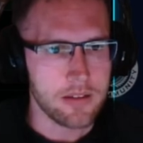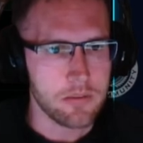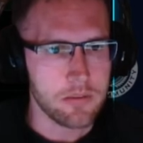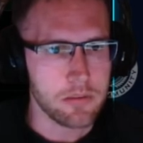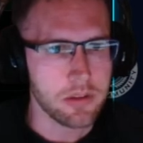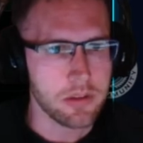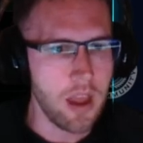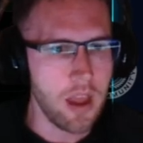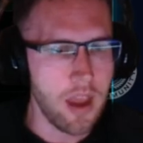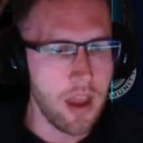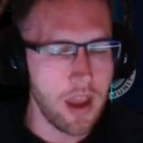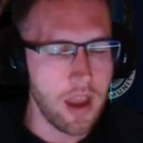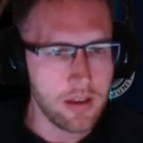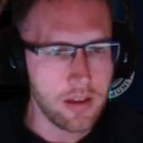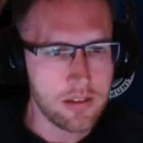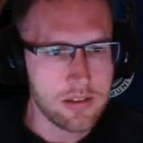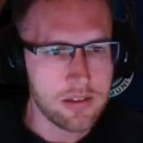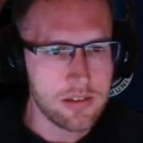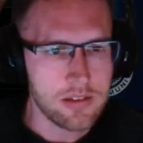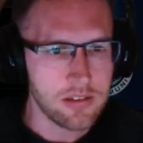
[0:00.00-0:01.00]
But
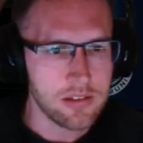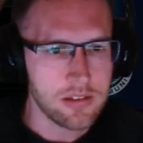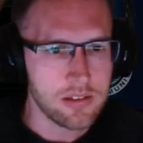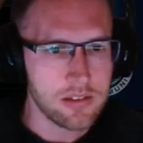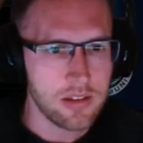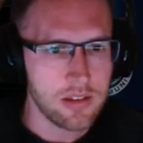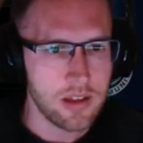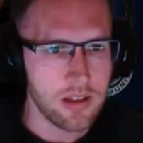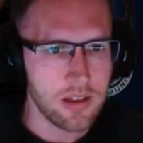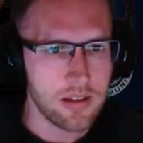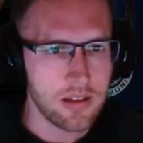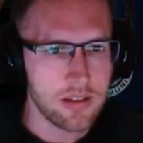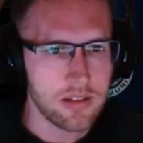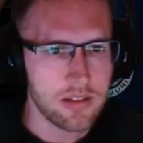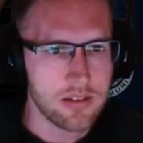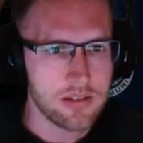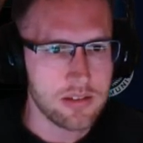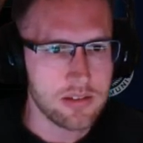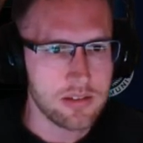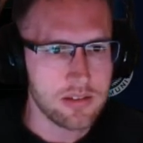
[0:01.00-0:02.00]
next
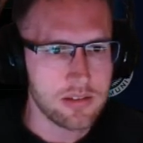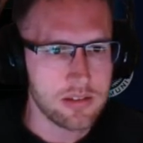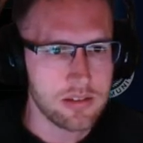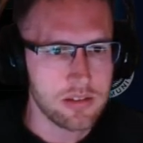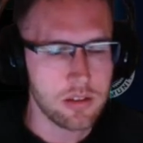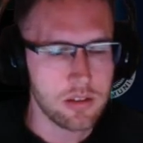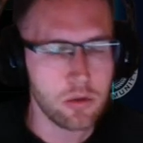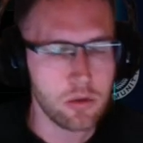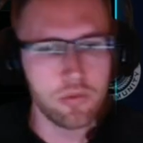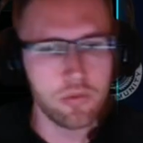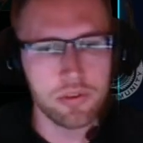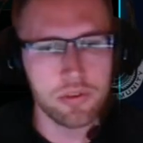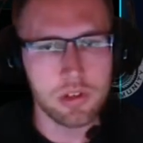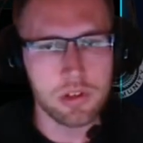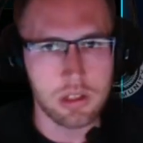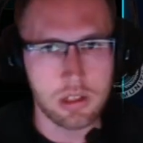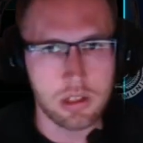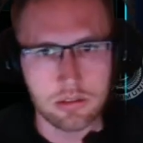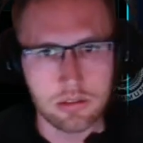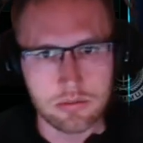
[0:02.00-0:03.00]
is the
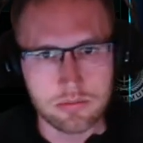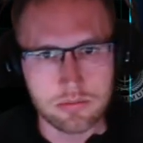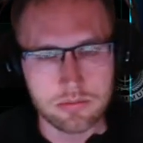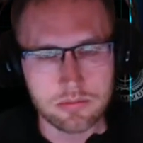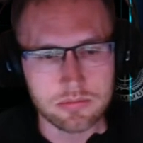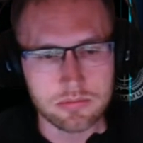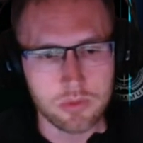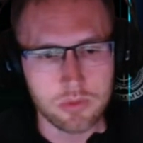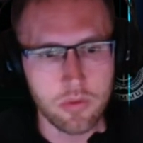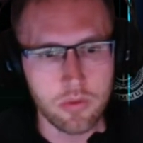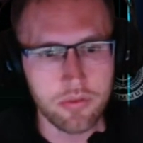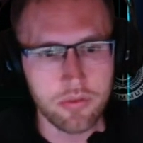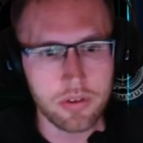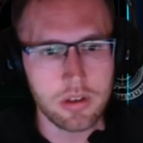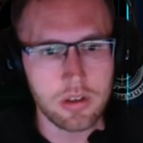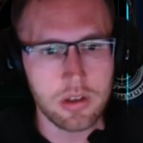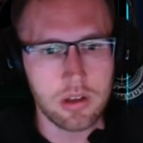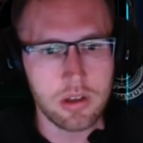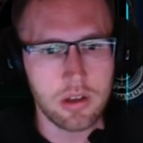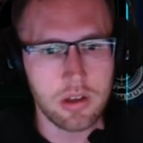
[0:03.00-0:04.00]
overlay. The
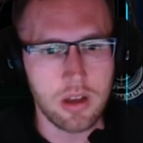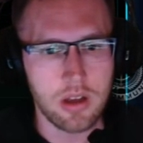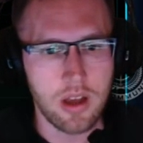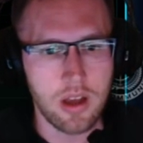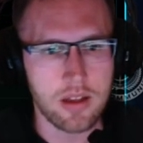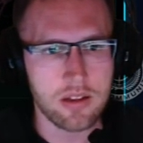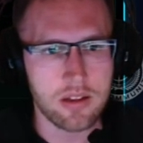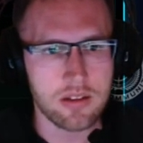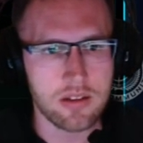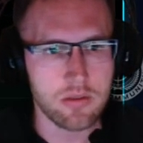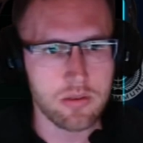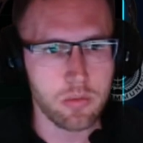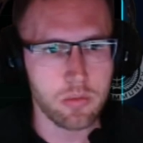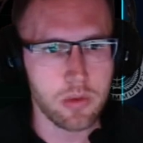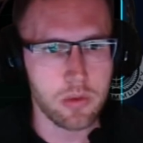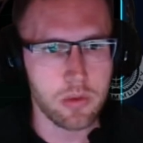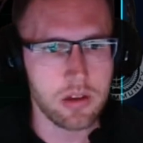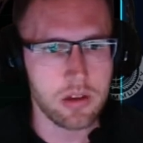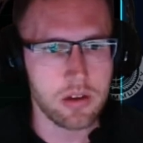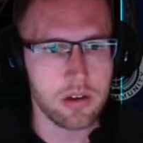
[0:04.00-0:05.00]
overlay is
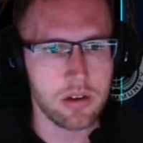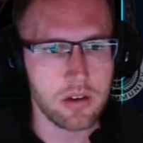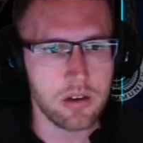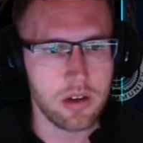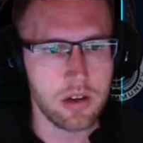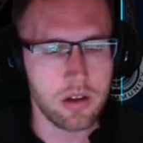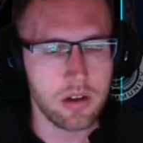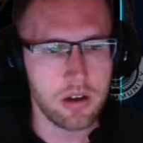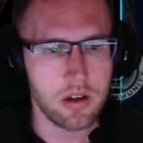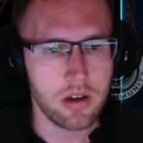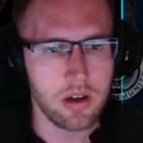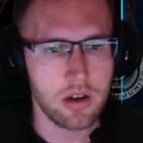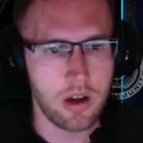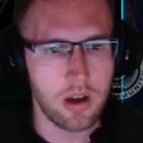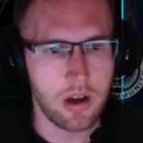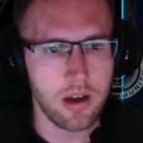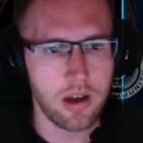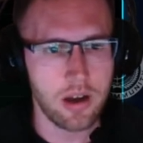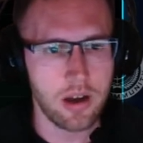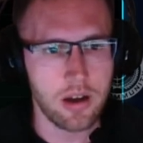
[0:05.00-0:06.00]
where
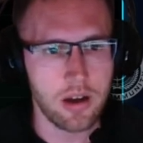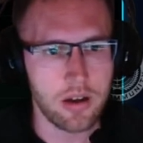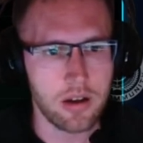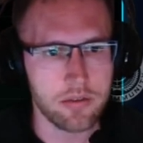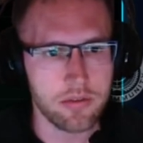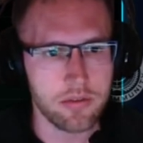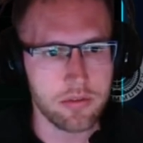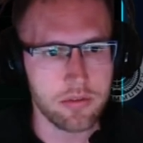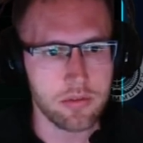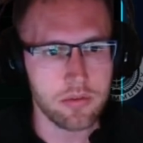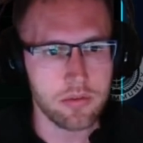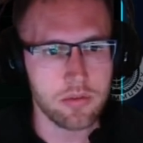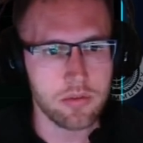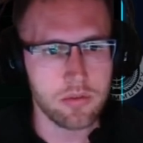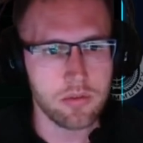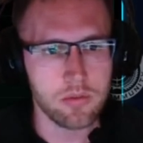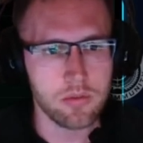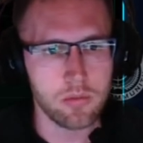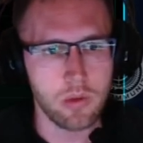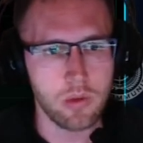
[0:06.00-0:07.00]
I have
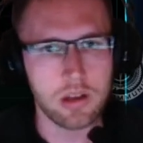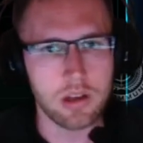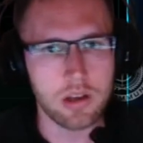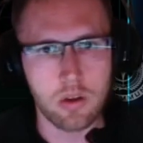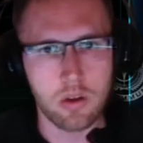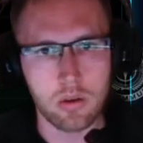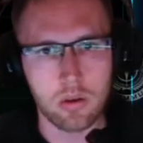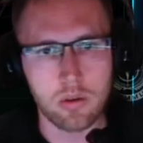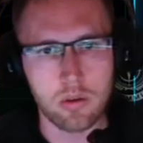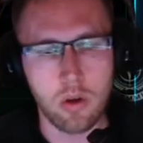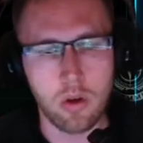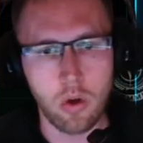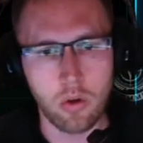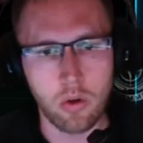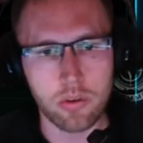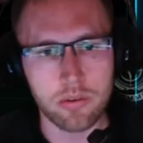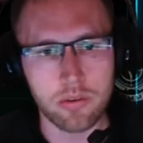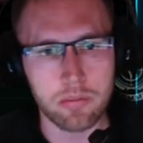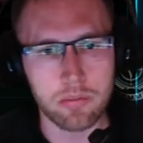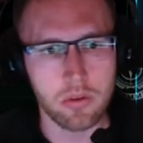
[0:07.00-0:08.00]
what I call
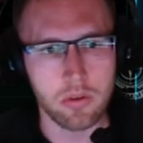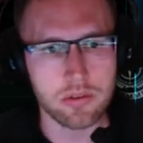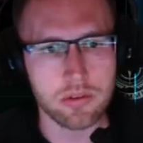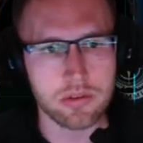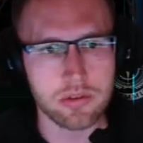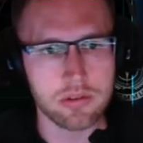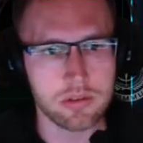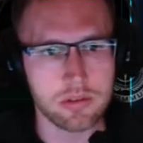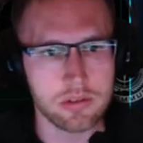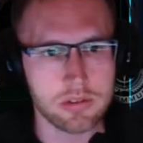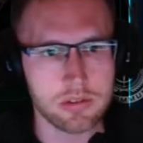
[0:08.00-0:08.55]
hotspots,